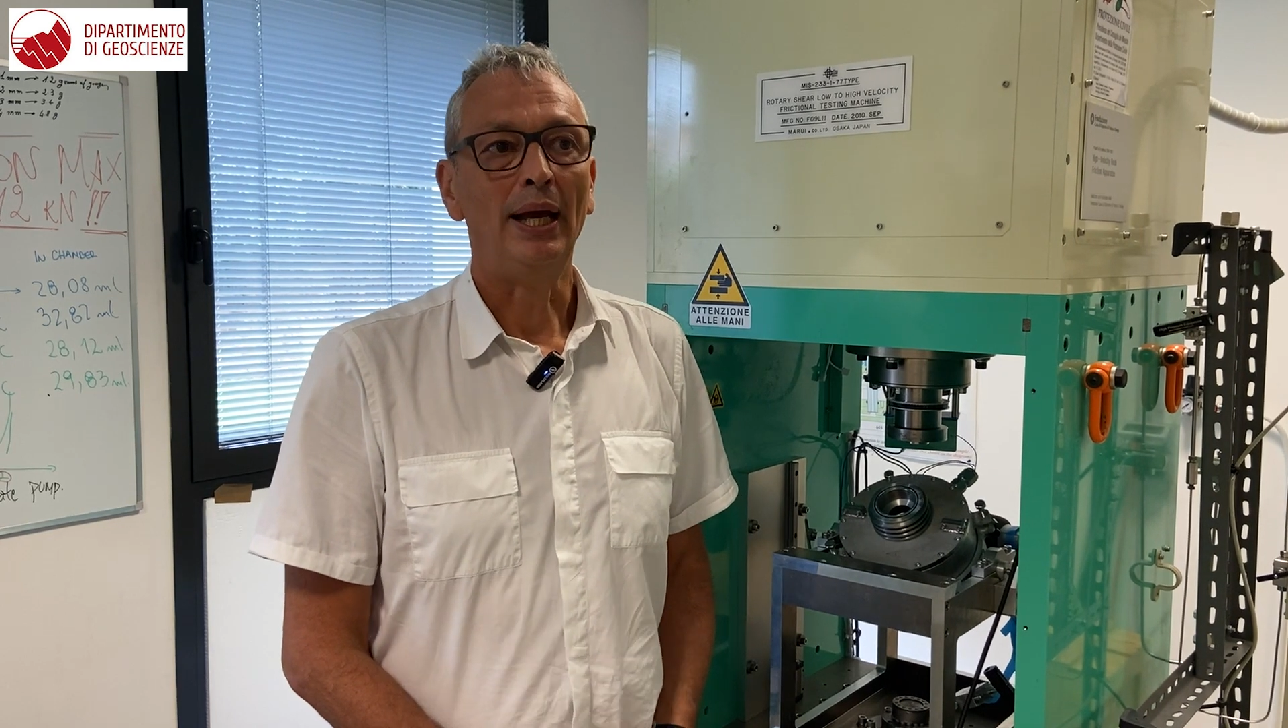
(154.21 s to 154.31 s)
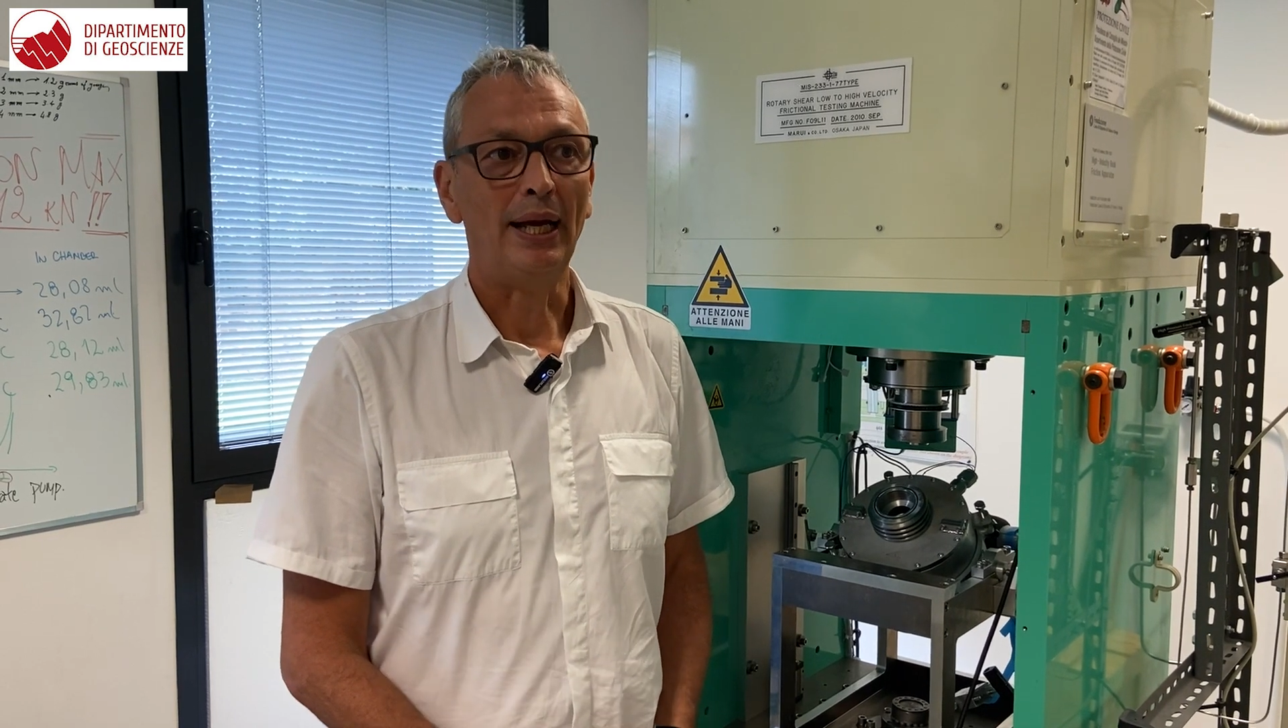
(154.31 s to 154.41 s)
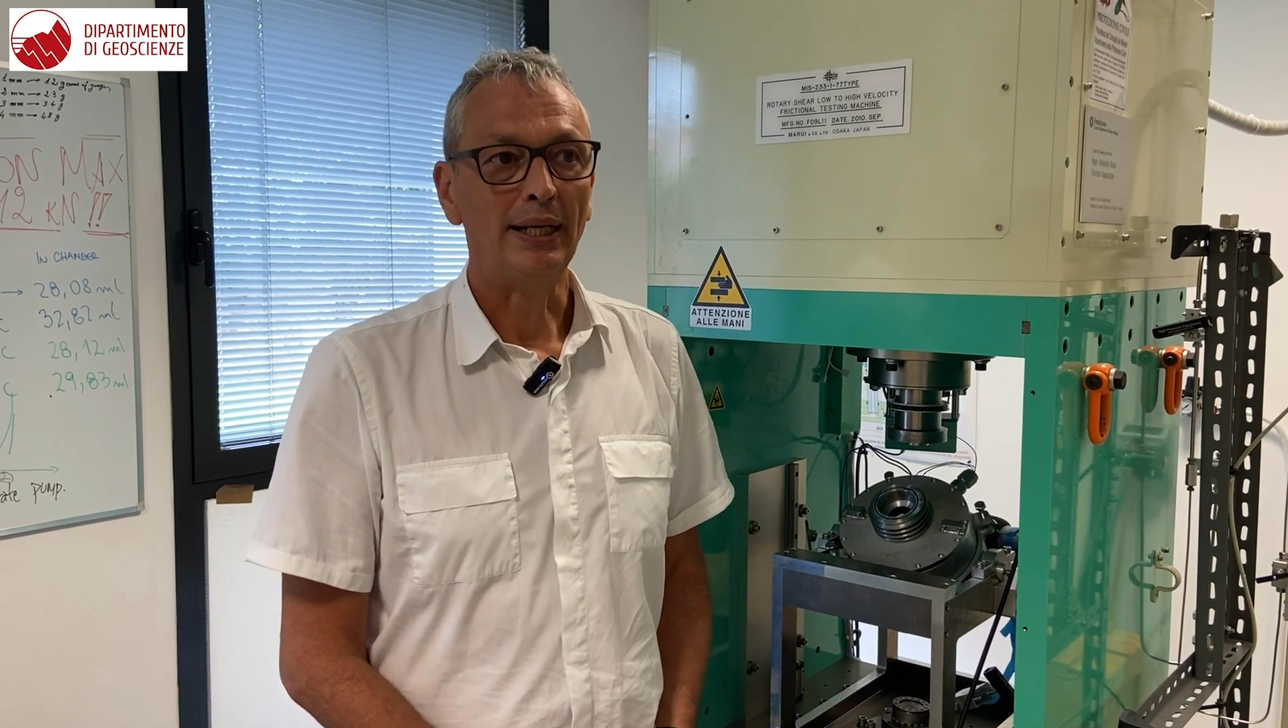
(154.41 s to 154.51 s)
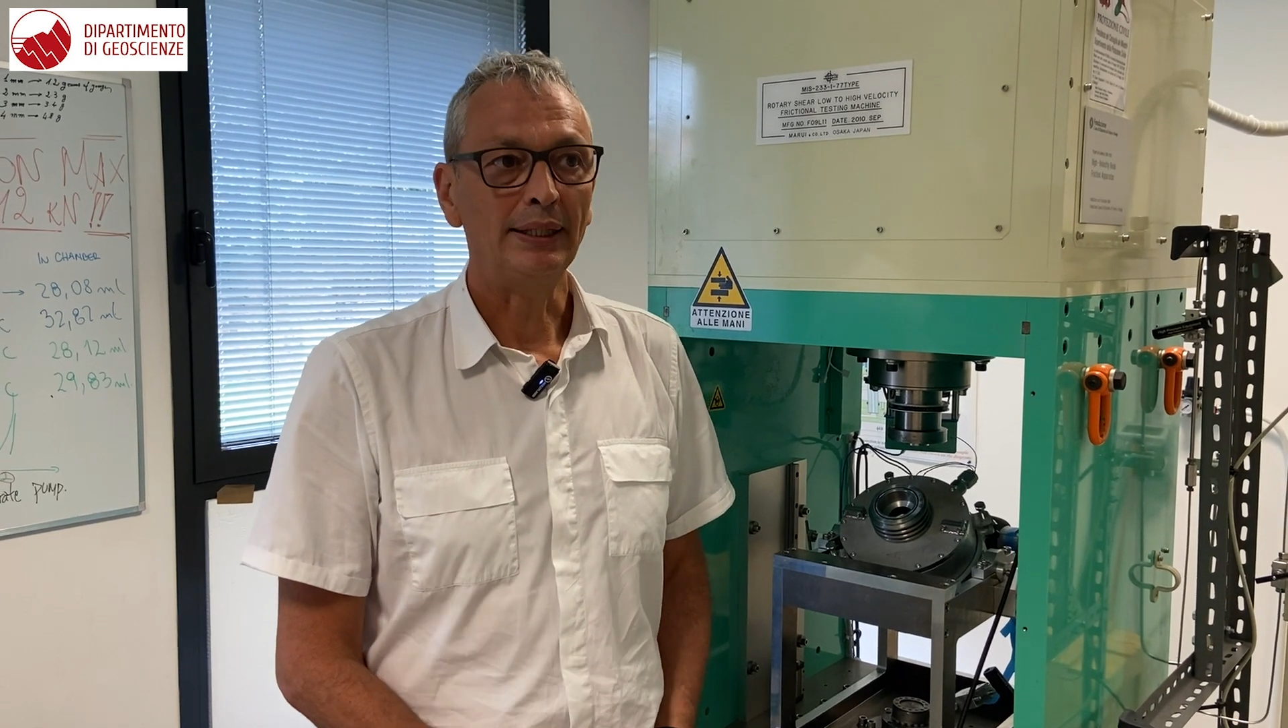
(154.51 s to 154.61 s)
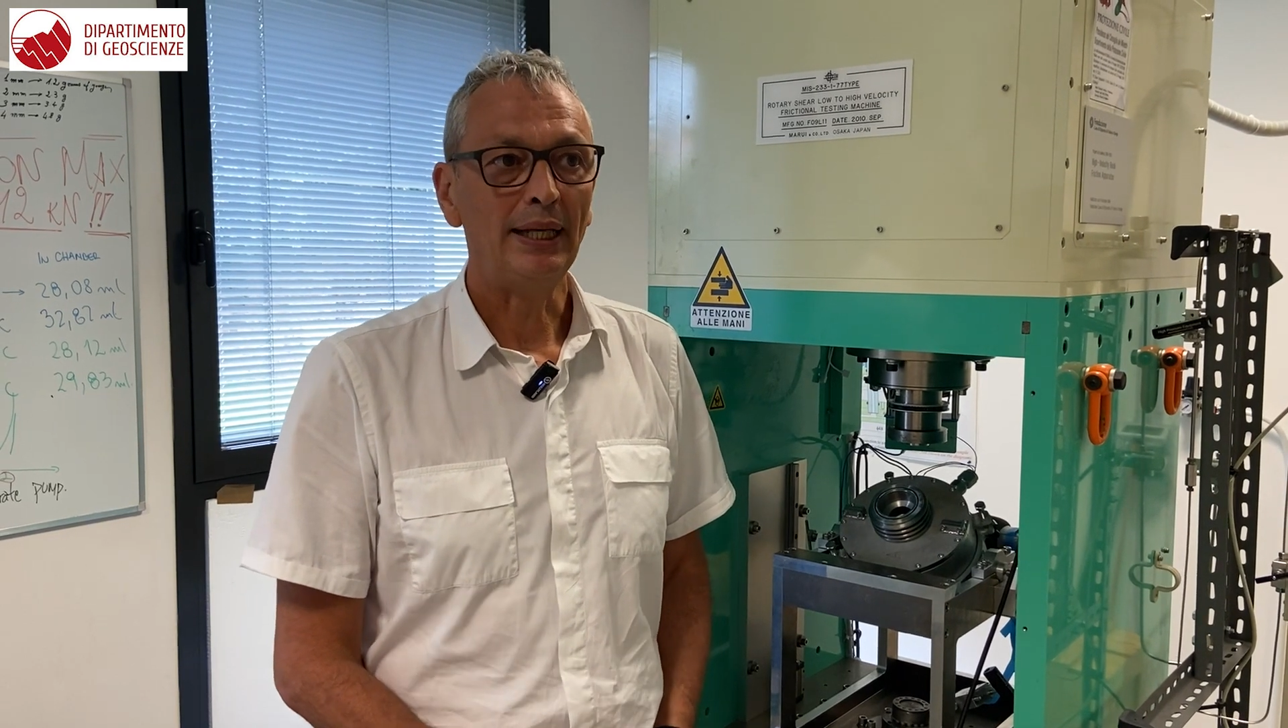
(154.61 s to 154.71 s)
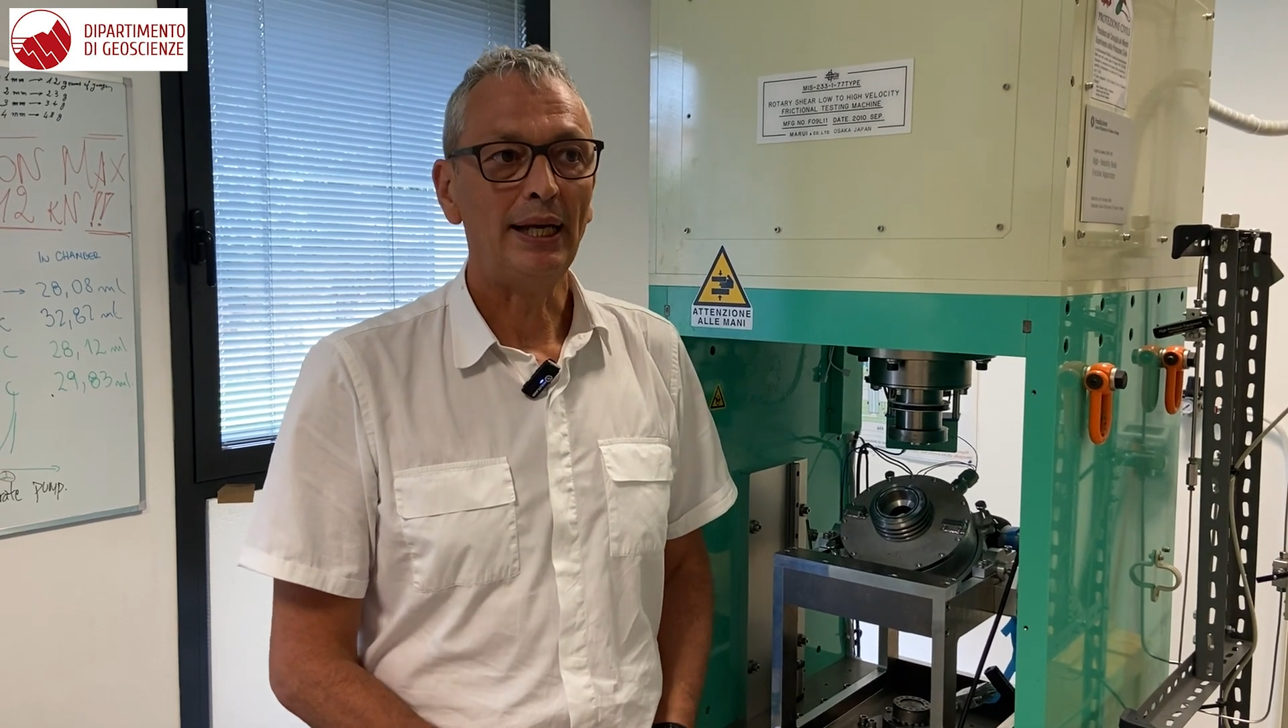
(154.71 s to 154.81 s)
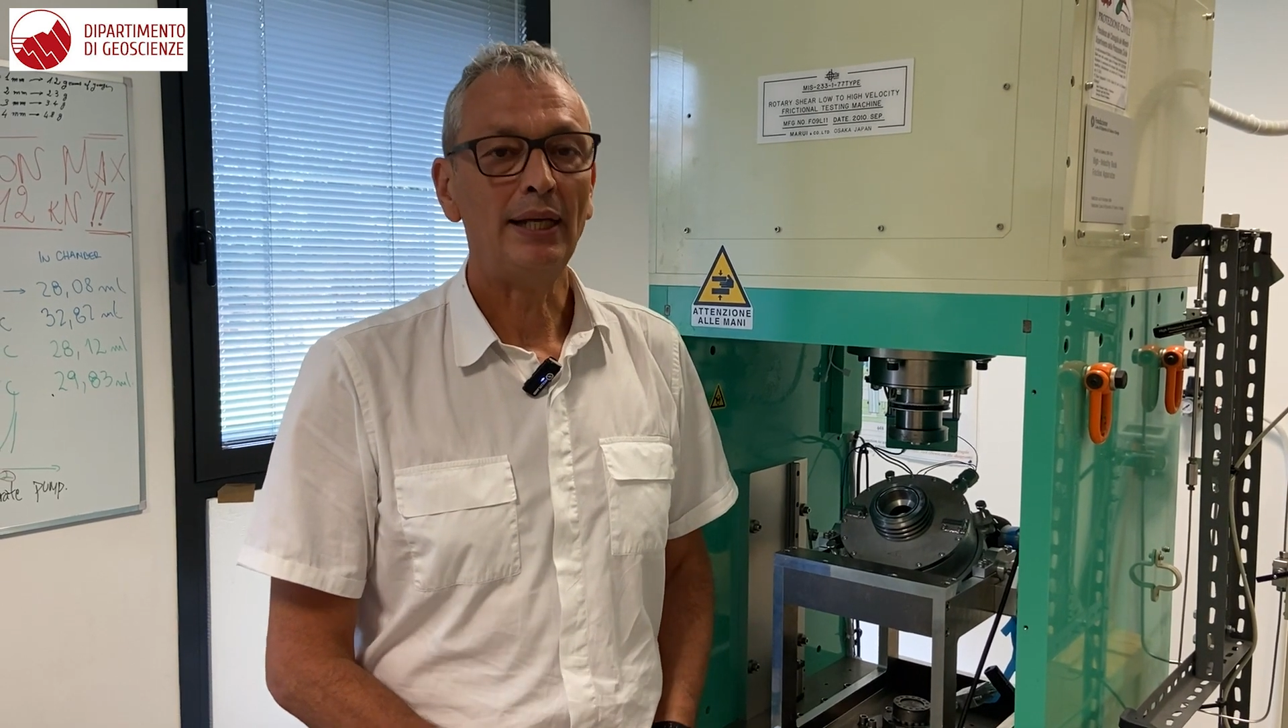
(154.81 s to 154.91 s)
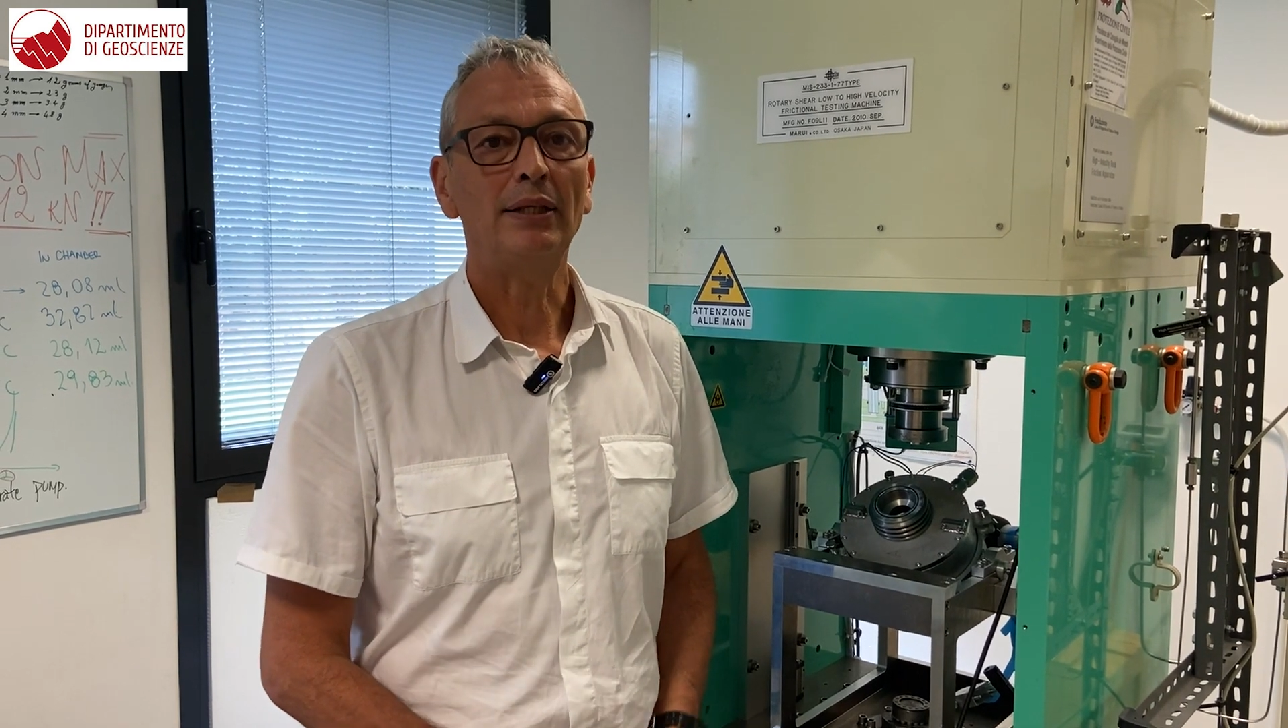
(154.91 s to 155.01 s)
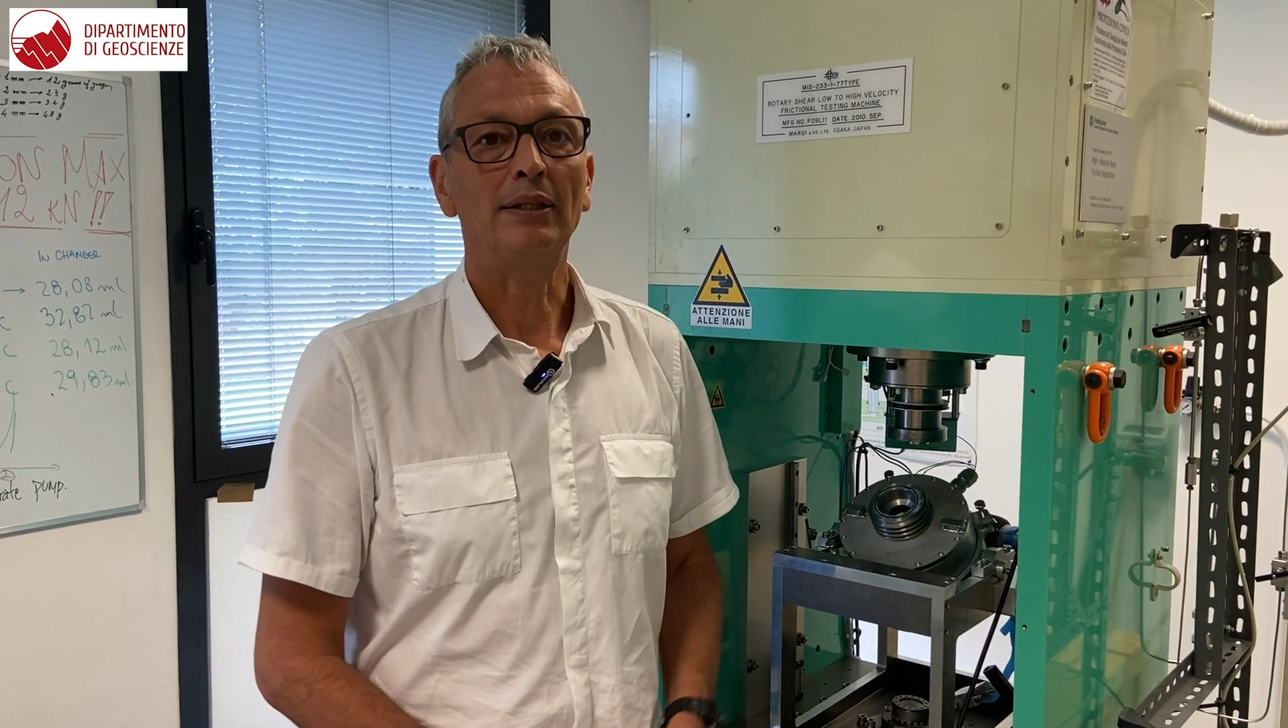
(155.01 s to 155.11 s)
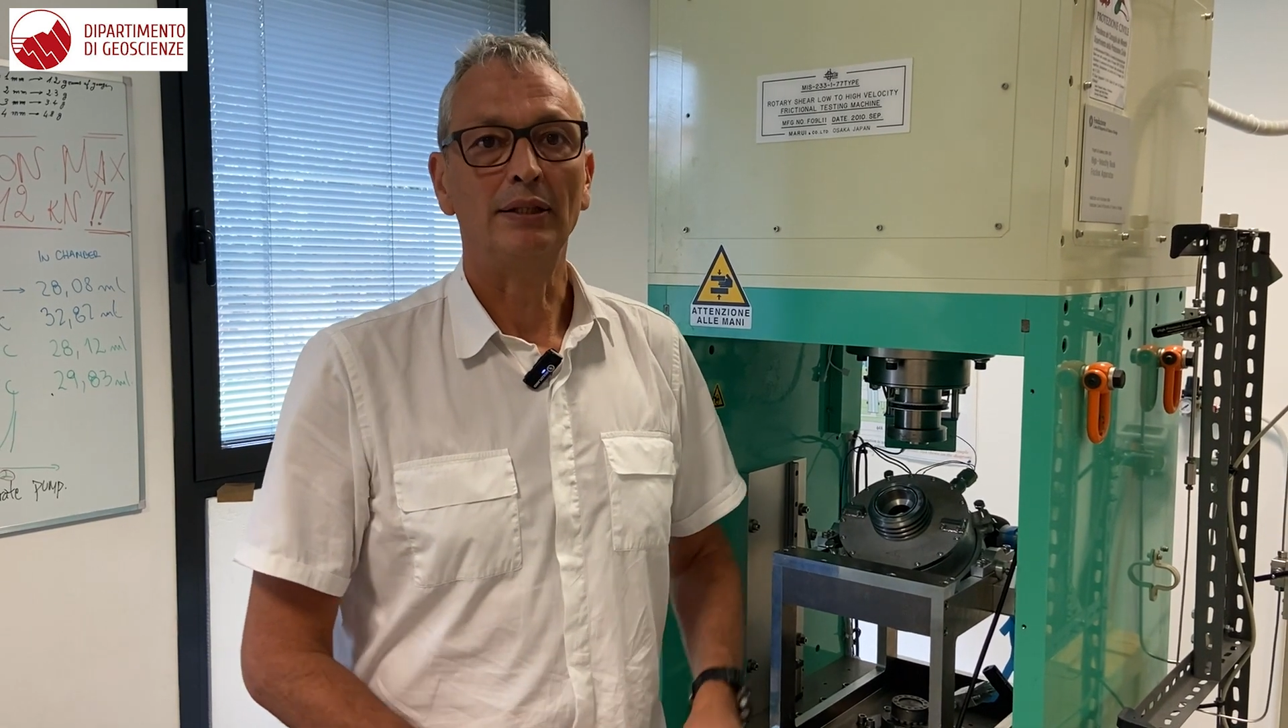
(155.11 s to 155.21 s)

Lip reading: and then